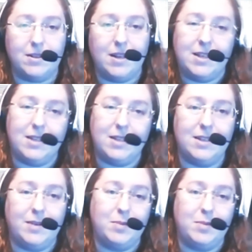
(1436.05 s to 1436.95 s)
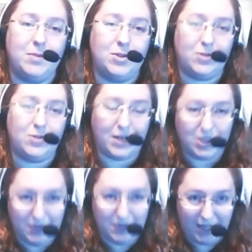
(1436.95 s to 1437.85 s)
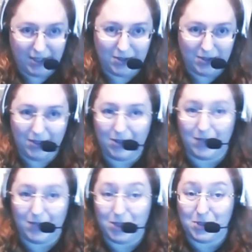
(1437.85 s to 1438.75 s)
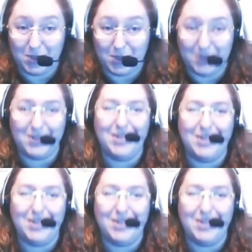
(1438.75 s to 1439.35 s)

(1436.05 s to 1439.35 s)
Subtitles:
and I would direct you again to the 3 children part